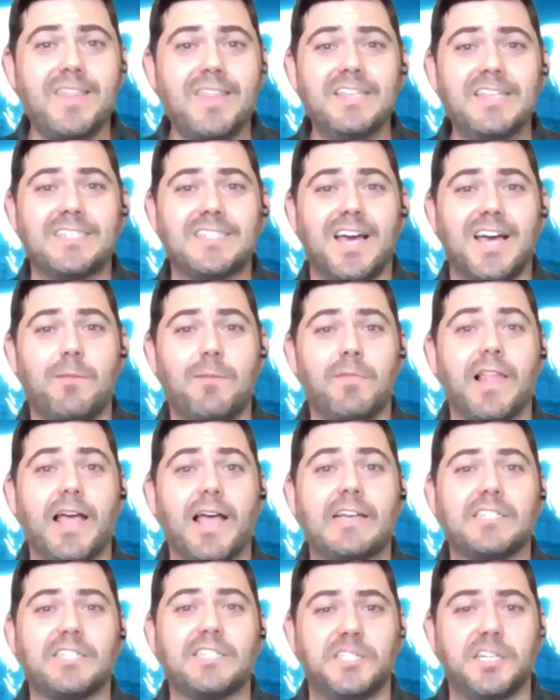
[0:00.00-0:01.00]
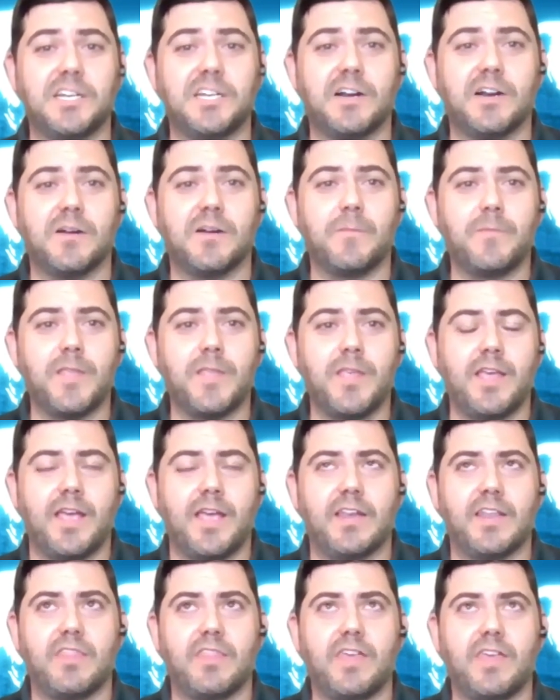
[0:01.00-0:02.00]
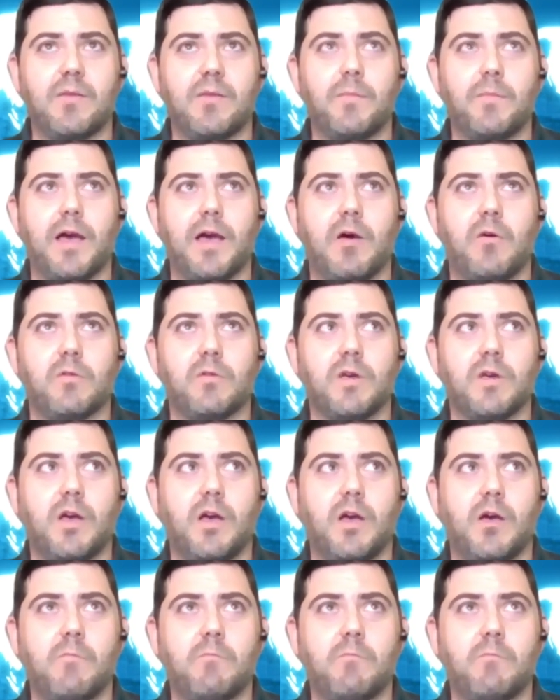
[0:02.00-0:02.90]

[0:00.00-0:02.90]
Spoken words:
this time last year, and to think about